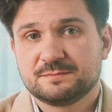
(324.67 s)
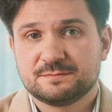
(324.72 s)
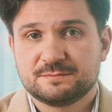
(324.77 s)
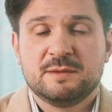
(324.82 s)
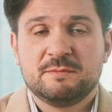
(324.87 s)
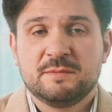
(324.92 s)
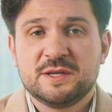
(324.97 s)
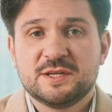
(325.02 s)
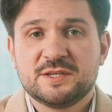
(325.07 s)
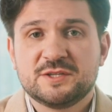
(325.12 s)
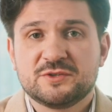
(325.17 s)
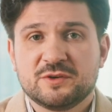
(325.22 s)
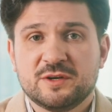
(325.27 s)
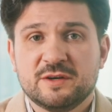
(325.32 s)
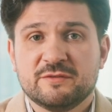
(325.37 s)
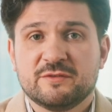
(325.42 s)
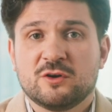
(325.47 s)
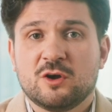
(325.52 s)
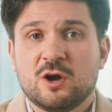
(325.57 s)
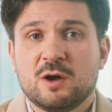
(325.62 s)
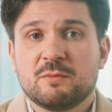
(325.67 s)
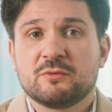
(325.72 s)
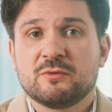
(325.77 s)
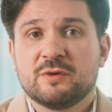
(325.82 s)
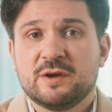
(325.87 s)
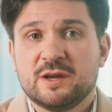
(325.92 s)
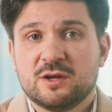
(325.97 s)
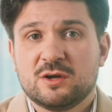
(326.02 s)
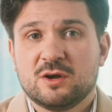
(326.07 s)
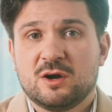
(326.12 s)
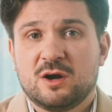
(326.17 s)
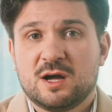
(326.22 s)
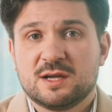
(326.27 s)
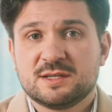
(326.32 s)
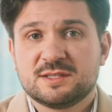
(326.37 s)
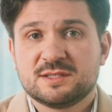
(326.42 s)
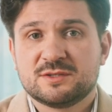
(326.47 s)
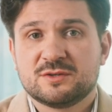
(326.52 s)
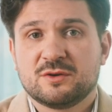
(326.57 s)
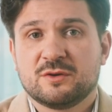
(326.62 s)
Administrative and operating
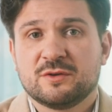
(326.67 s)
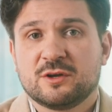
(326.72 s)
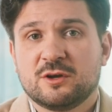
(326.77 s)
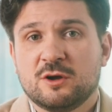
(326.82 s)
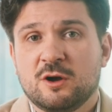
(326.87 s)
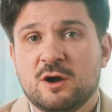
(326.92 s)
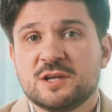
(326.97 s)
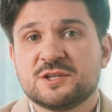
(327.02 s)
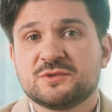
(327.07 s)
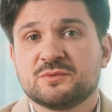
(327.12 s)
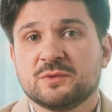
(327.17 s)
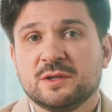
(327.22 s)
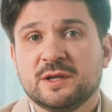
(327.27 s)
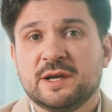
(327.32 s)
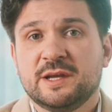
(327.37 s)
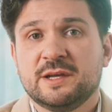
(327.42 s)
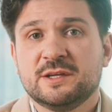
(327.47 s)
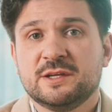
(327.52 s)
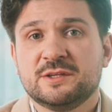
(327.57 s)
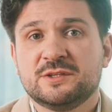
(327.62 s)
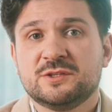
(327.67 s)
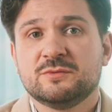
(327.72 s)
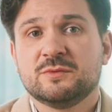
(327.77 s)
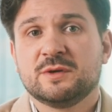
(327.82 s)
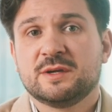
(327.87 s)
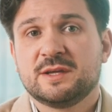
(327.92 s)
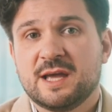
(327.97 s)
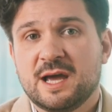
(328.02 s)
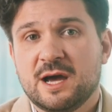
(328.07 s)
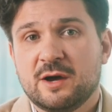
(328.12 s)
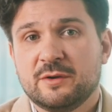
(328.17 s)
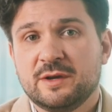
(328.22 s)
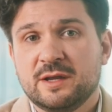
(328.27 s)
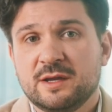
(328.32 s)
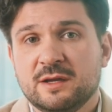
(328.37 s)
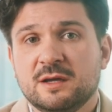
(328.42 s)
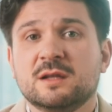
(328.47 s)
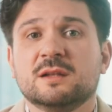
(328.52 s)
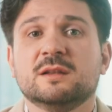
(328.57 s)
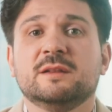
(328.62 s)
costs are the costs related to
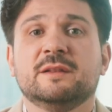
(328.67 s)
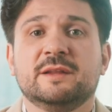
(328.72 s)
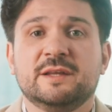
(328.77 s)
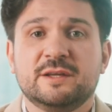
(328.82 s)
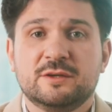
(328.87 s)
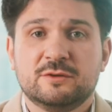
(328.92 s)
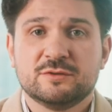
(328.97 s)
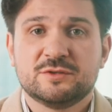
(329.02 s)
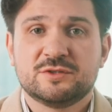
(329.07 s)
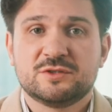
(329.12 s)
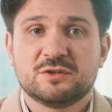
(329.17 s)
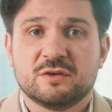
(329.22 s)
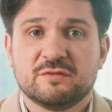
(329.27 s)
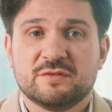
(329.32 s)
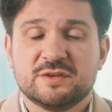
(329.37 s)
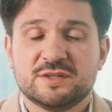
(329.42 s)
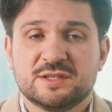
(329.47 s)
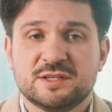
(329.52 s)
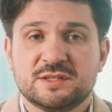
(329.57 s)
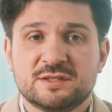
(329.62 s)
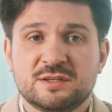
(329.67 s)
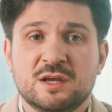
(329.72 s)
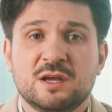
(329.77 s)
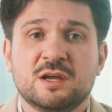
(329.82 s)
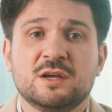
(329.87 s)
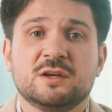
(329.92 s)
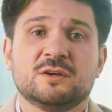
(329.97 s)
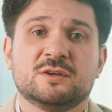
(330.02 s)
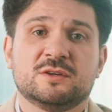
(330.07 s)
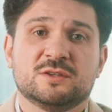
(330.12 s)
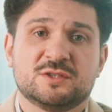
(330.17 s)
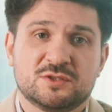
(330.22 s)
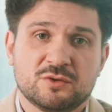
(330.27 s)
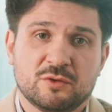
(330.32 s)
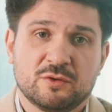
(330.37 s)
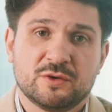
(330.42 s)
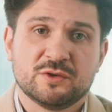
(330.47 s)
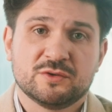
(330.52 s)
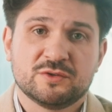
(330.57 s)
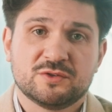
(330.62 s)
accounting, legal services,
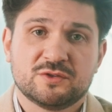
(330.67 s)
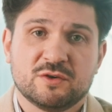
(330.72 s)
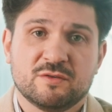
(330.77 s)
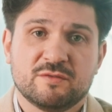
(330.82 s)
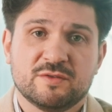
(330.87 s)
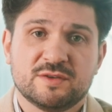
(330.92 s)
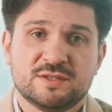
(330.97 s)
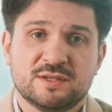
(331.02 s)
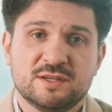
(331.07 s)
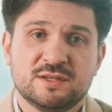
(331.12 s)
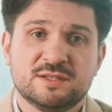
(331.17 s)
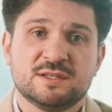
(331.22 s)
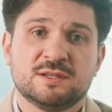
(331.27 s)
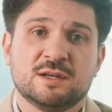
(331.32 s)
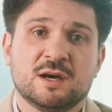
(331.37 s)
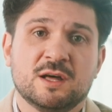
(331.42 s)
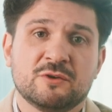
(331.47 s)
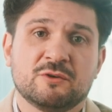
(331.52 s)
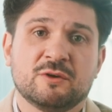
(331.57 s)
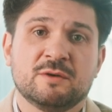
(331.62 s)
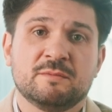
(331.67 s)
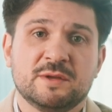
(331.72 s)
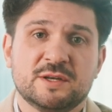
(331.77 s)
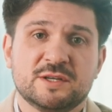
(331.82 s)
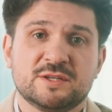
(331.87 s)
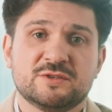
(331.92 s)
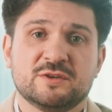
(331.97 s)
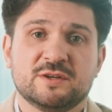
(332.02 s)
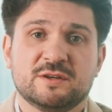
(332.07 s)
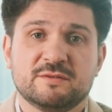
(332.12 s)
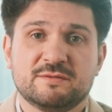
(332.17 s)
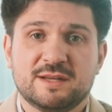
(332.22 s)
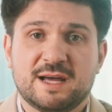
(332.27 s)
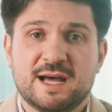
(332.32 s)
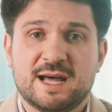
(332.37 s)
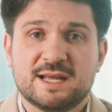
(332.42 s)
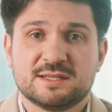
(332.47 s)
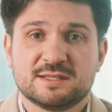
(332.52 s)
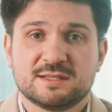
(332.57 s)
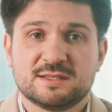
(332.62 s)
custodial services, and other administrative
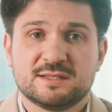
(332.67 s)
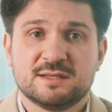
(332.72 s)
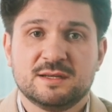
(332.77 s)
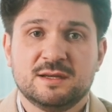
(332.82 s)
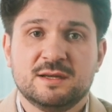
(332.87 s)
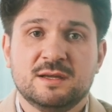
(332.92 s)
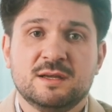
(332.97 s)
tasks.